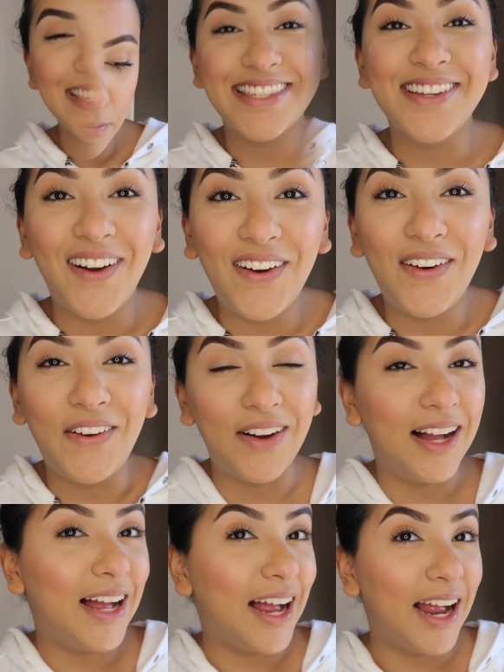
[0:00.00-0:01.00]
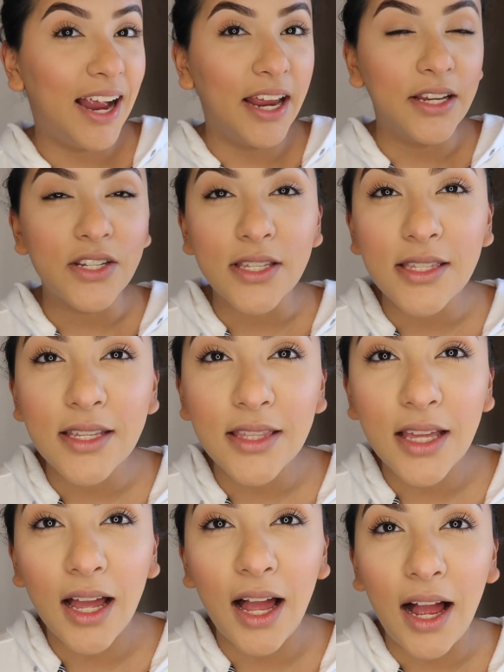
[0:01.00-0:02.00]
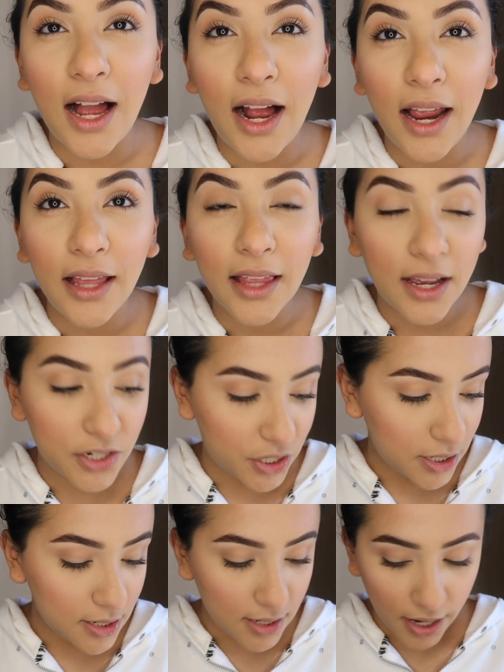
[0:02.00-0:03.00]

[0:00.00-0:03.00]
So I just did the eyelashes.